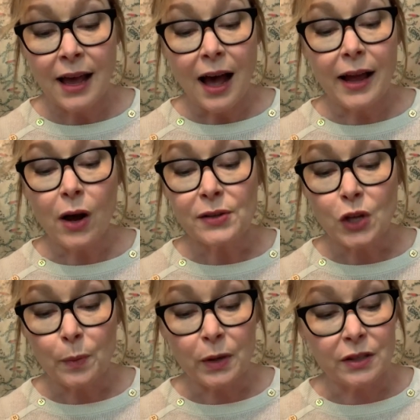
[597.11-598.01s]
I
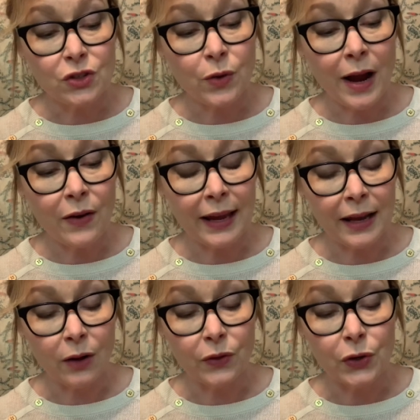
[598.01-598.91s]
also put the trout head
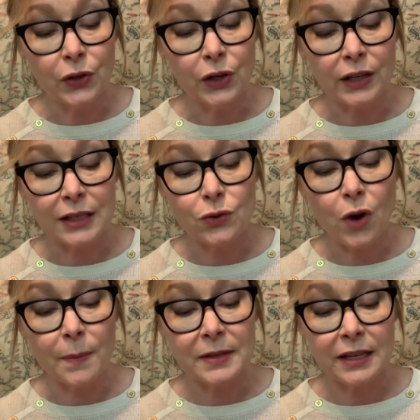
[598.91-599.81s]
on the hook and
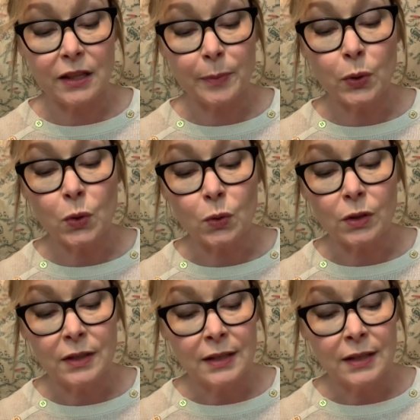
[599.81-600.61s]
dropped it in the pool.